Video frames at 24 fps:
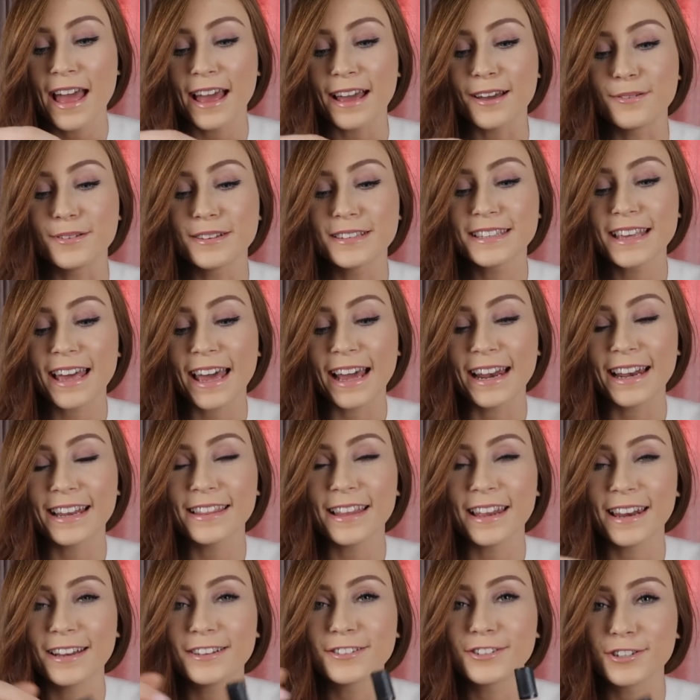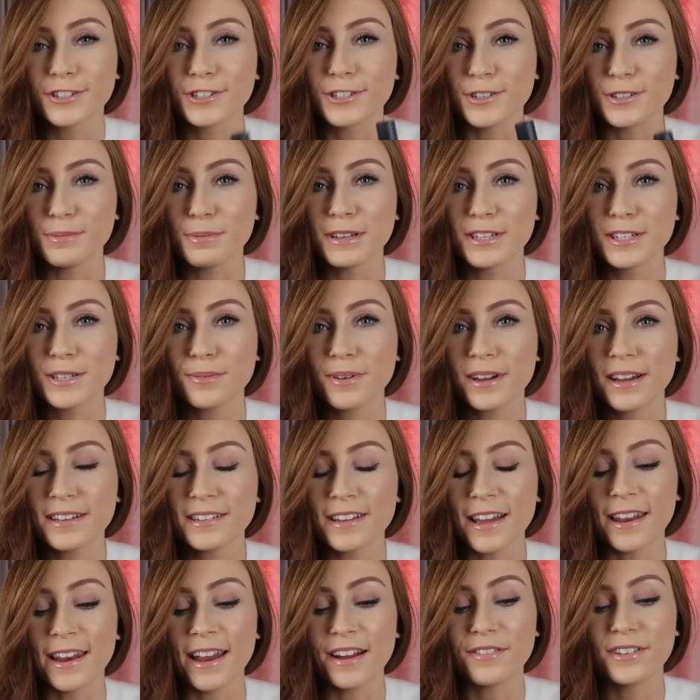It was Kaylin that introduced me to it,
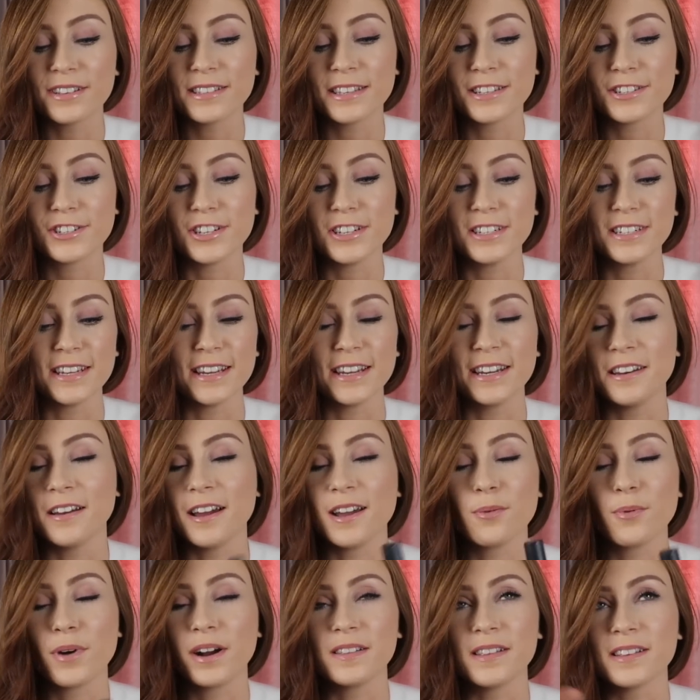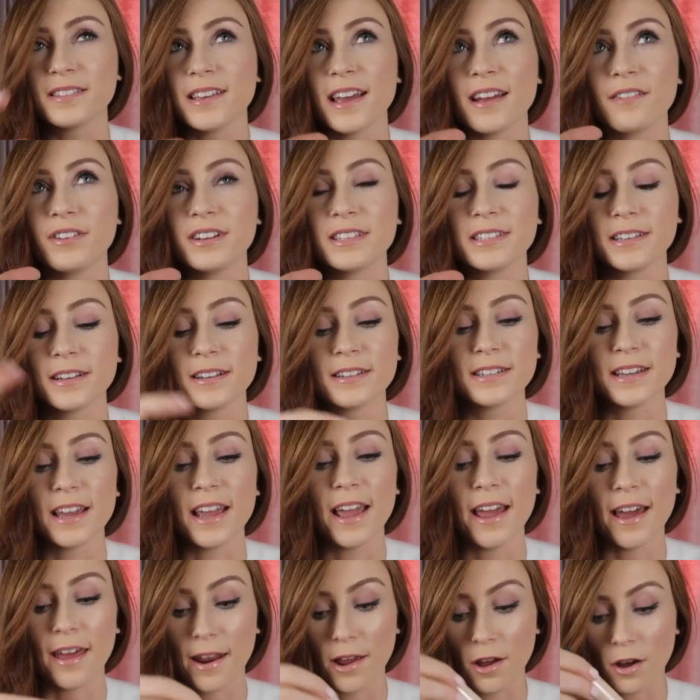and ever since she did, I wear this every single
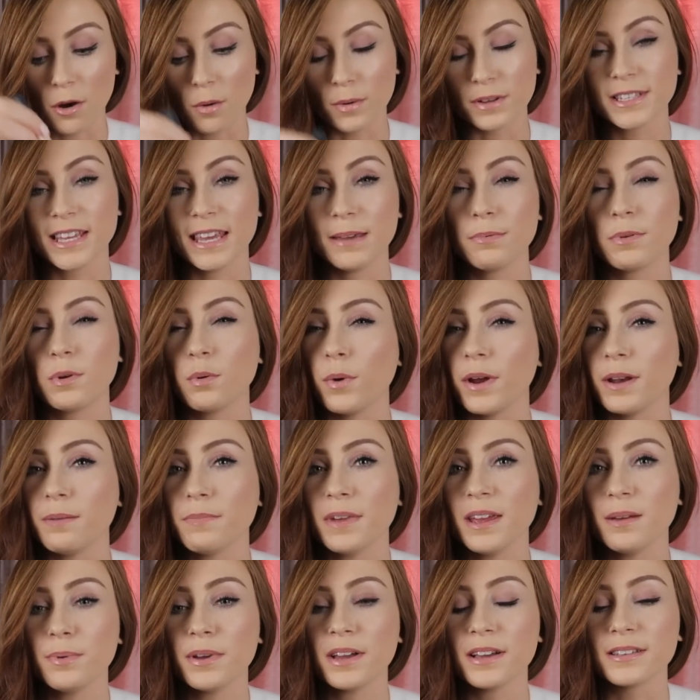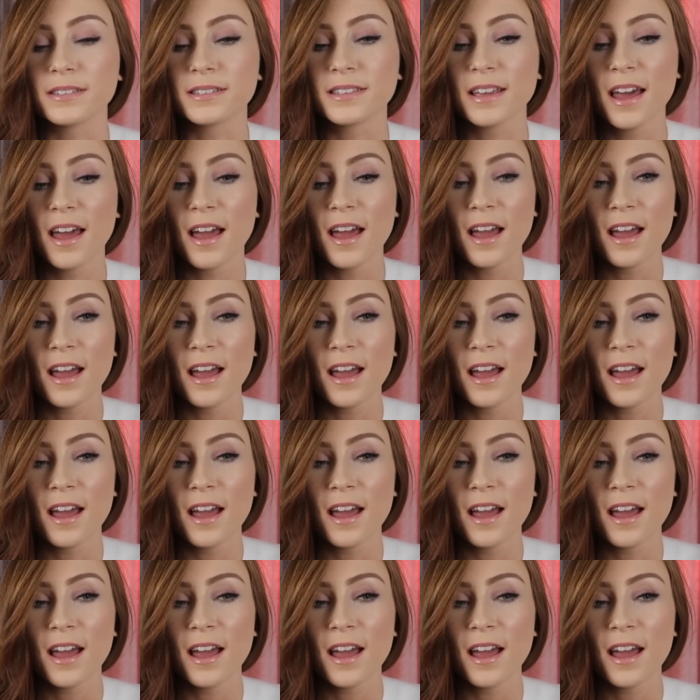day, and I always keep it with me, because